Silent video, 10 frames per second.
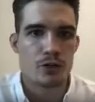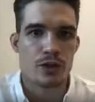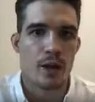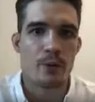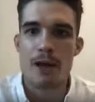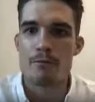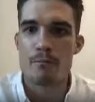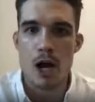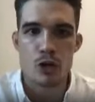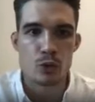Okay, we have
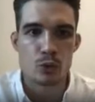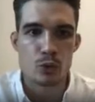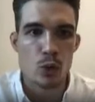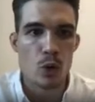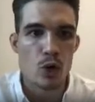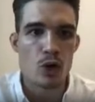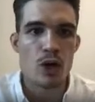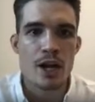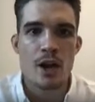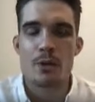martial law,
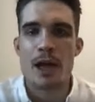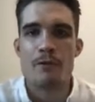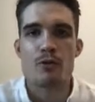we have